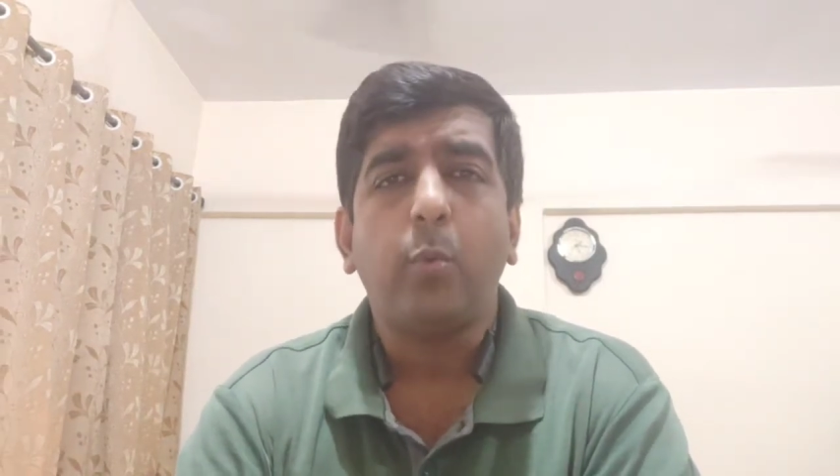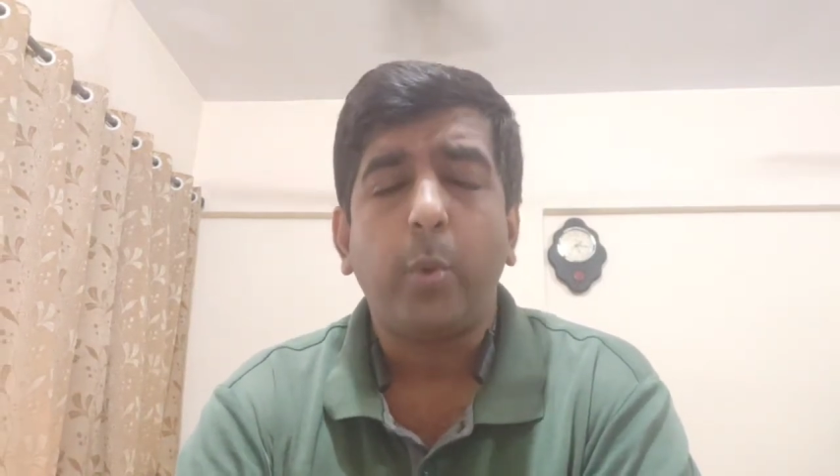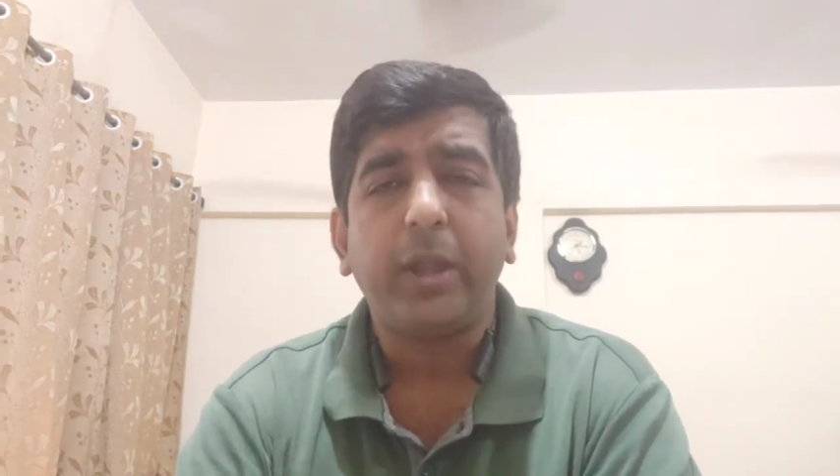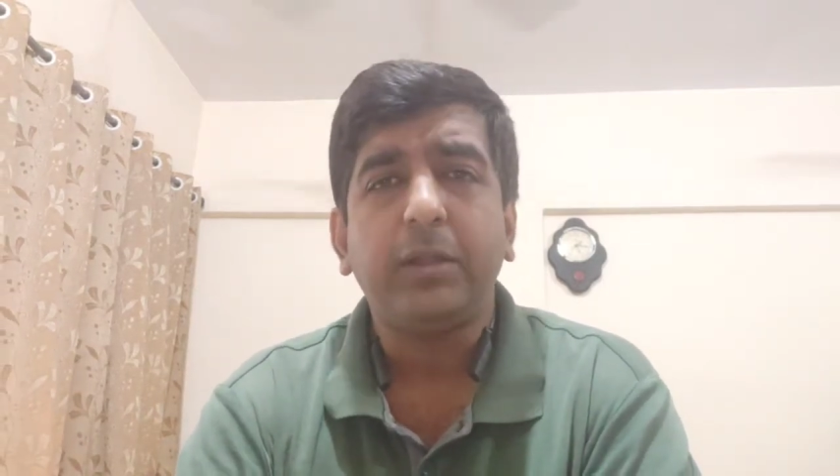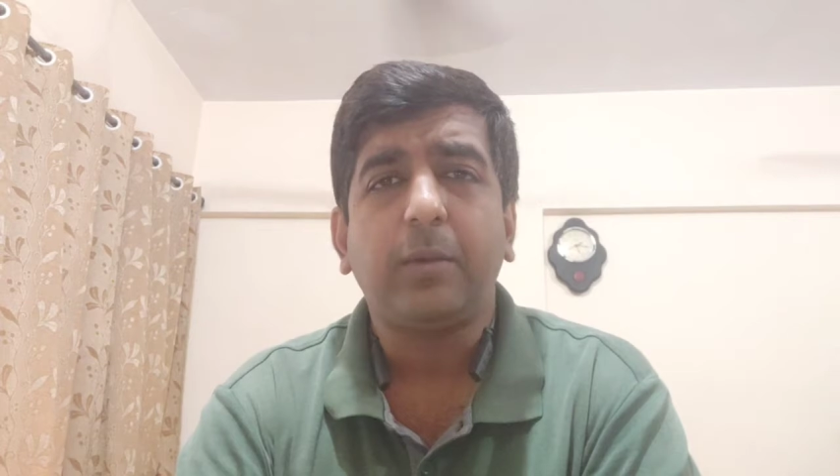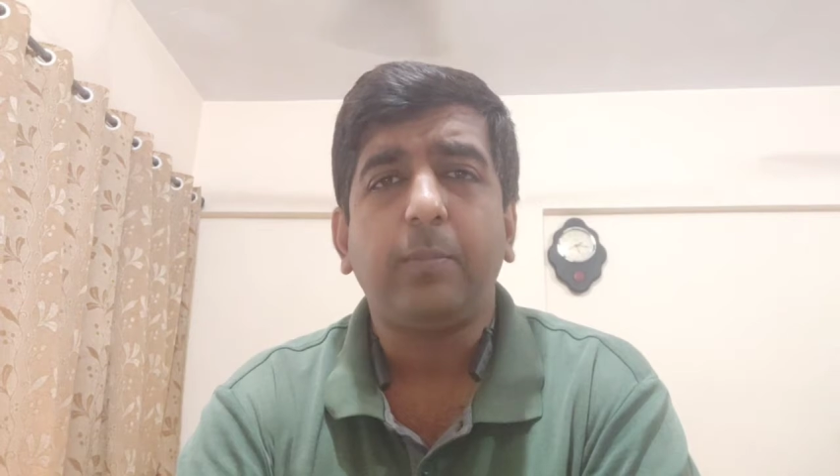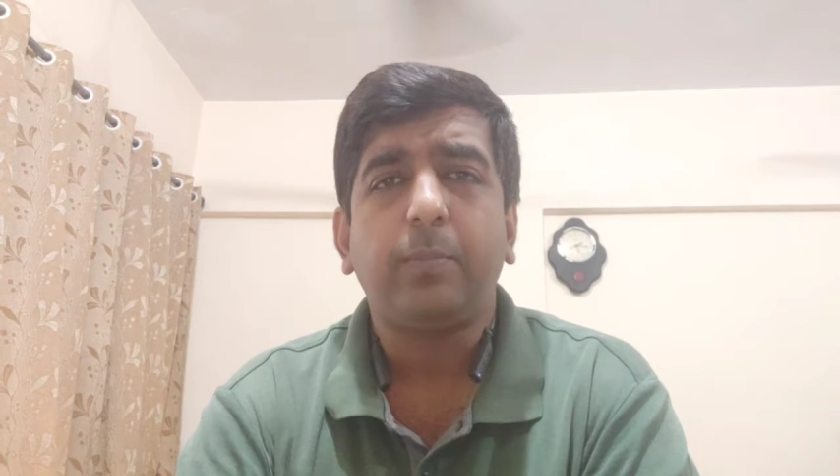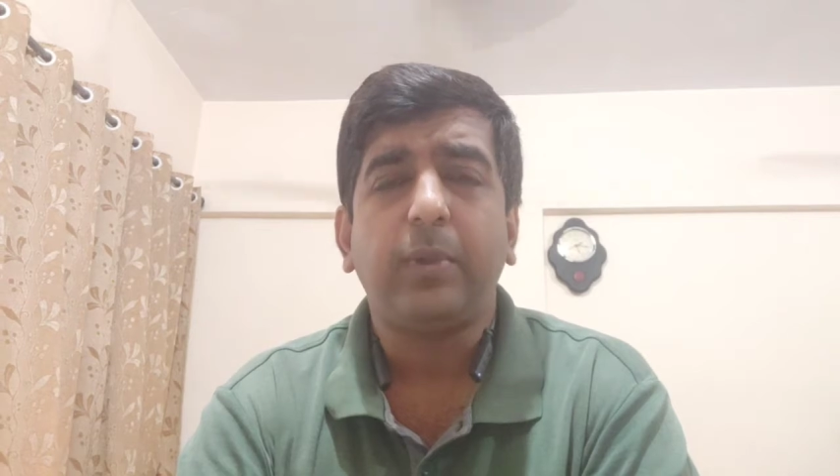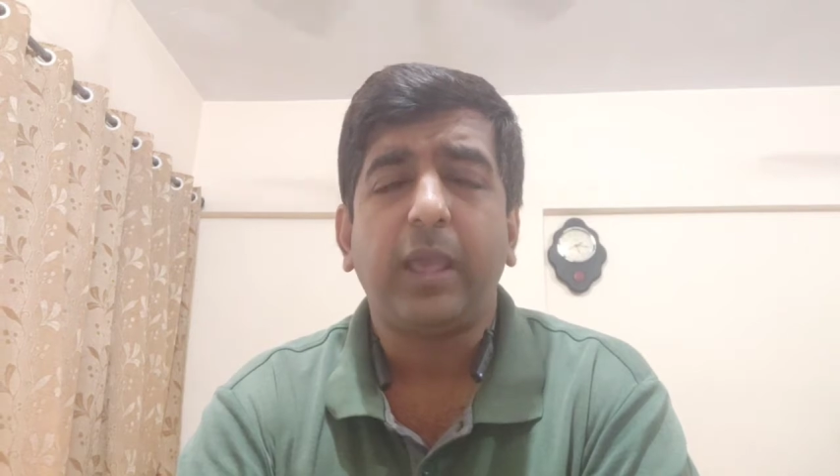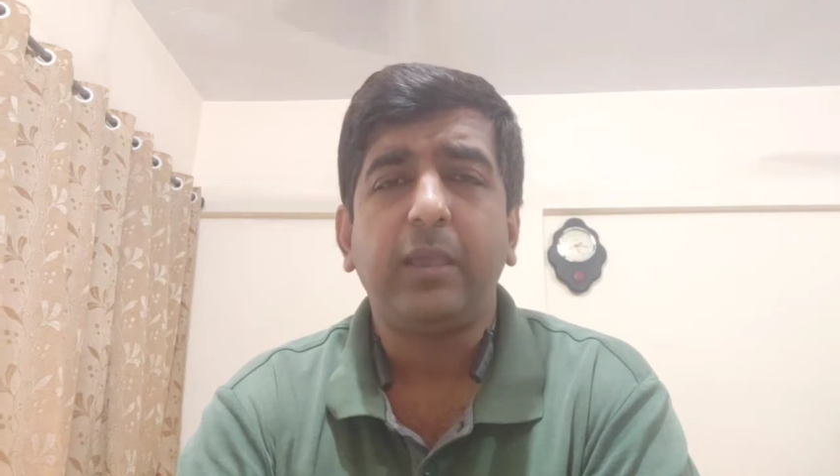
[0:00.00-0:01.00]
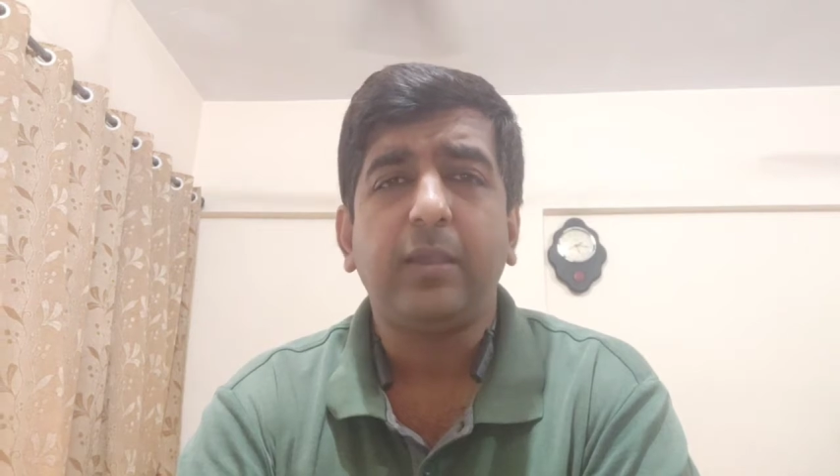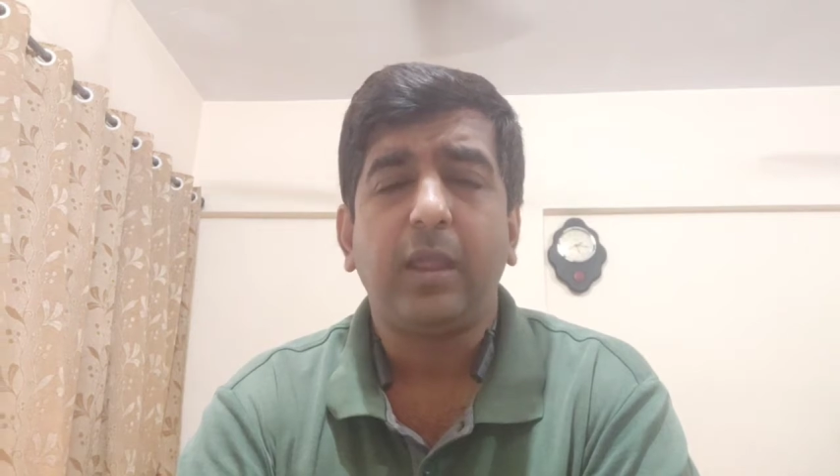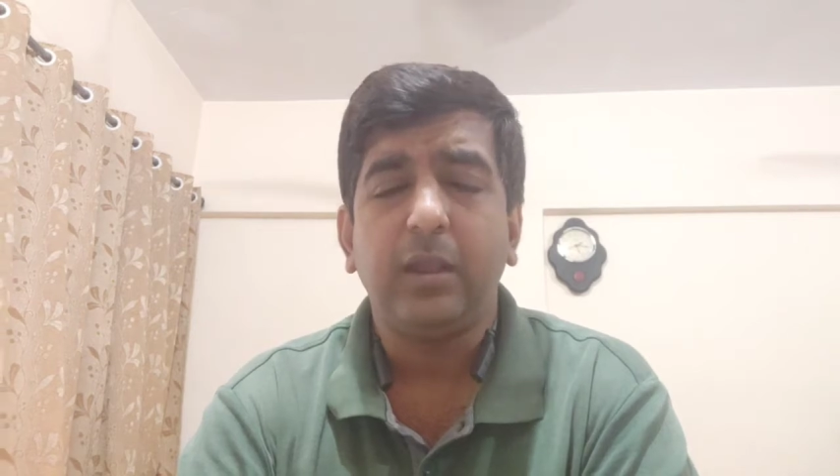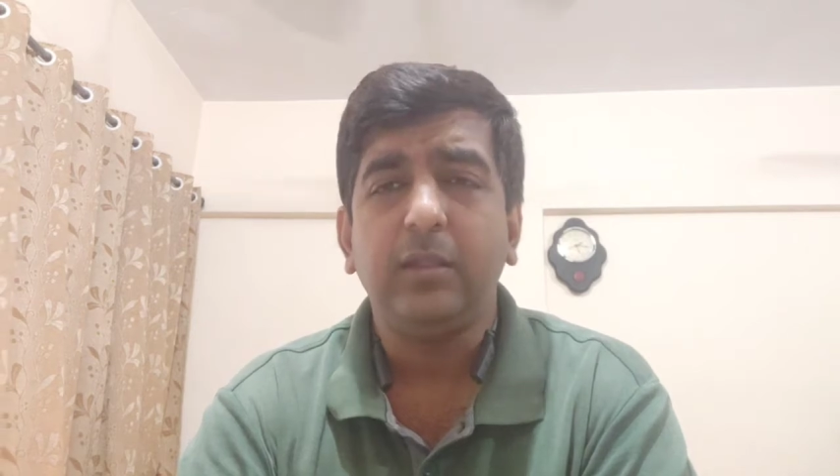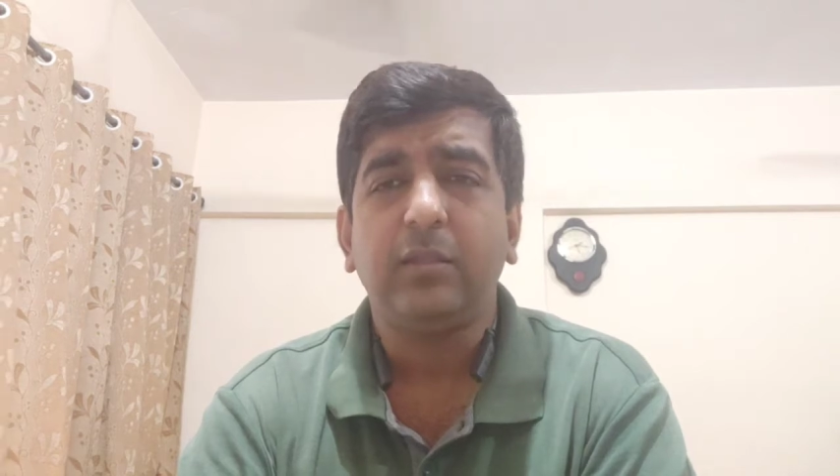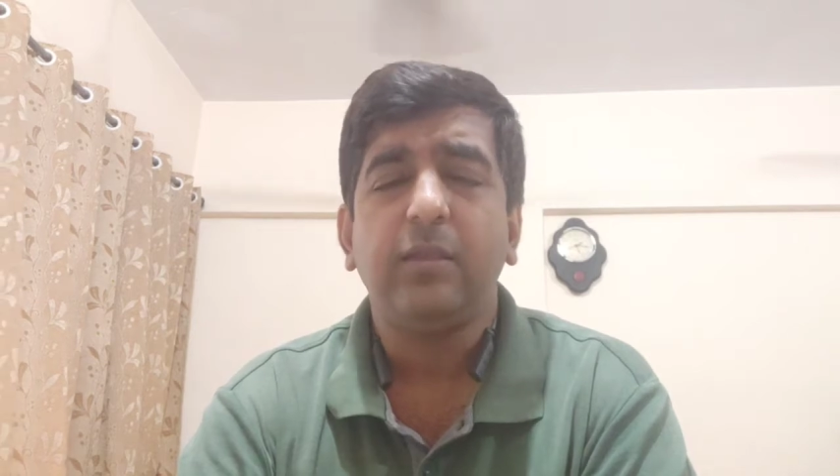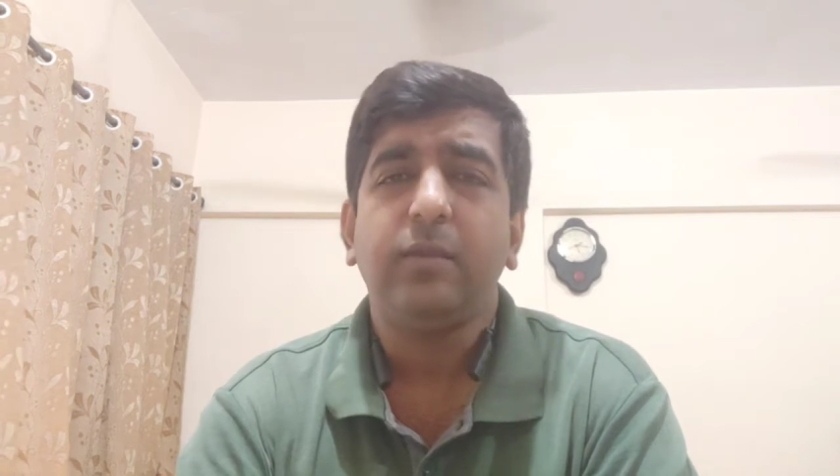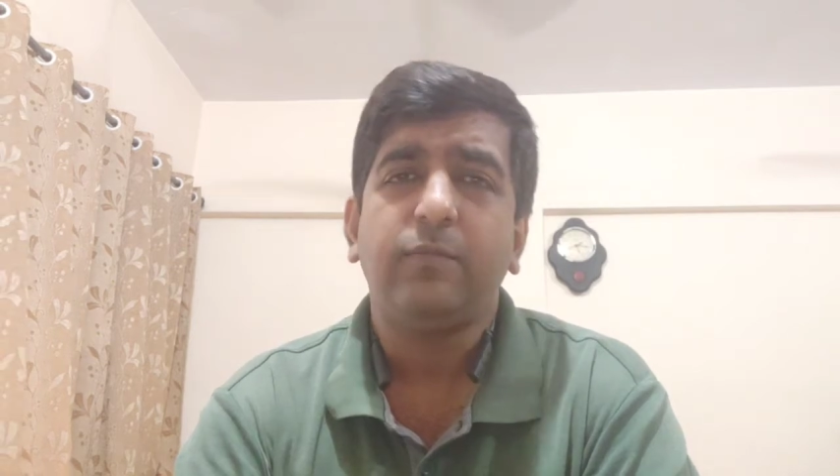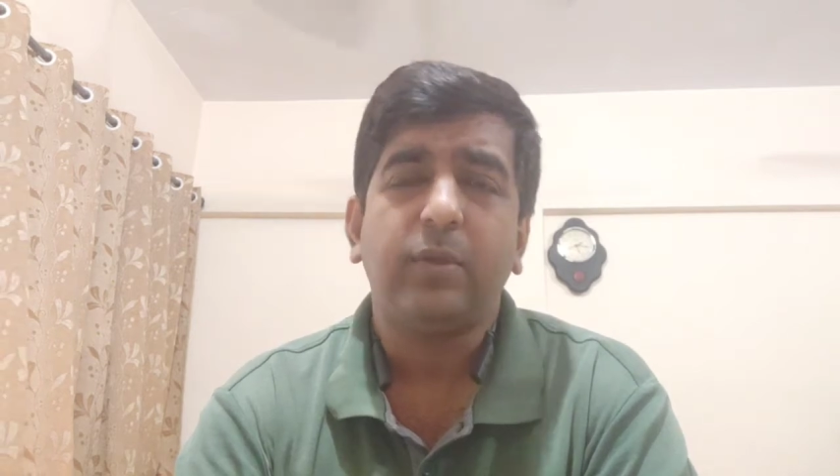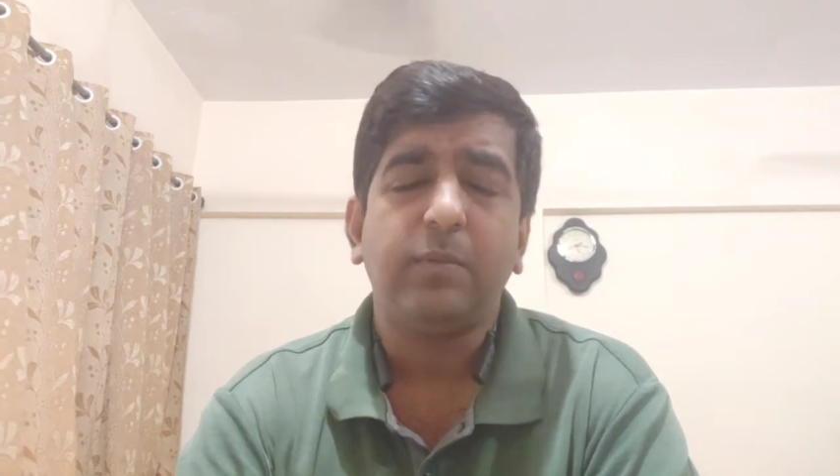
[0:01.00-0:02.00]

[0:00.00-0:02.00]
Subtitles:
went up like anything